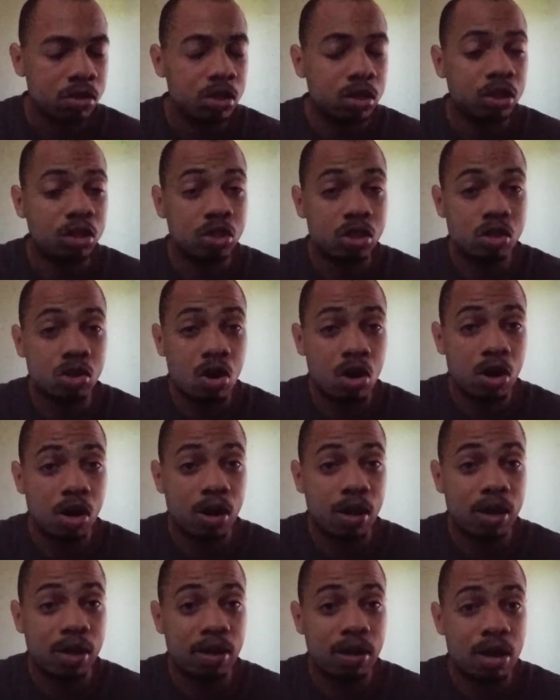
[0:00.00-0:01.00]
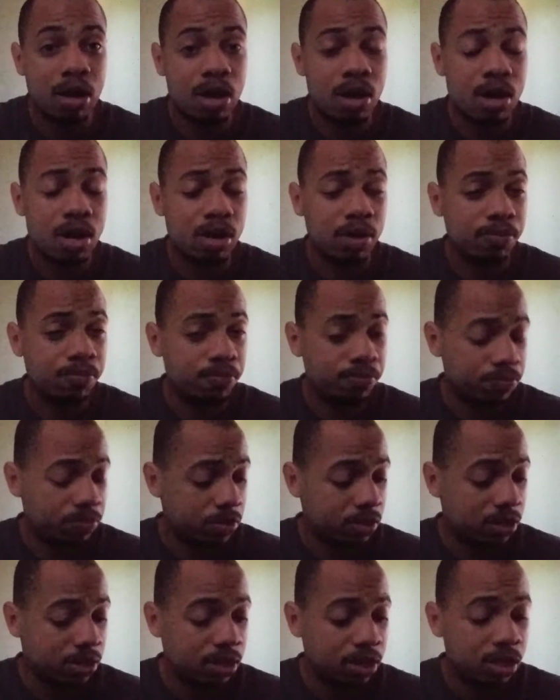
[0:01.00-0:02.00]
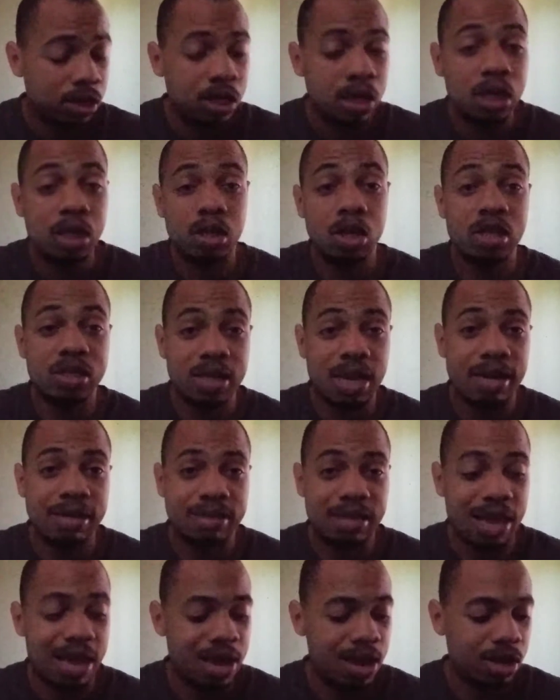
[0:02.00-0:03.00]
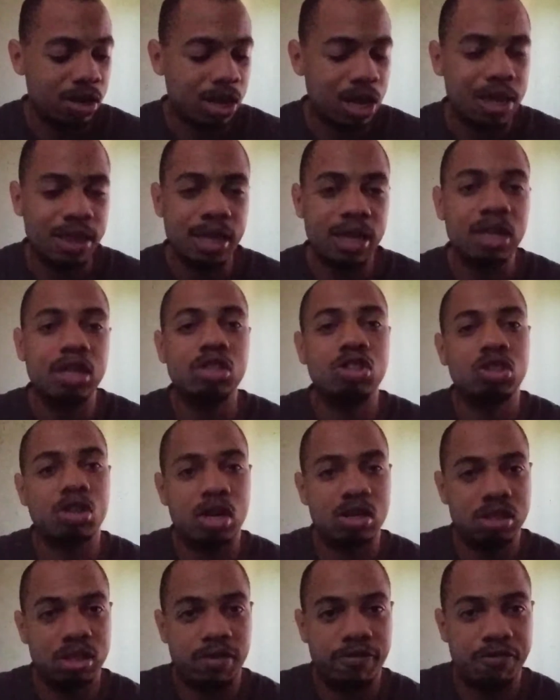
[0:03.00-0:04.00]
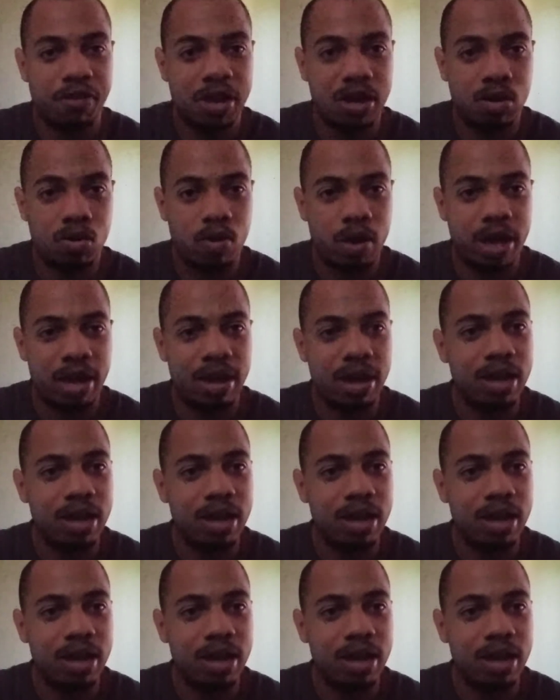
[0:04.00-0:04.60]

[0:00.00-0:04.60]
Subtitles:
Yuzora, he looks at his hand and then he starts to fade away.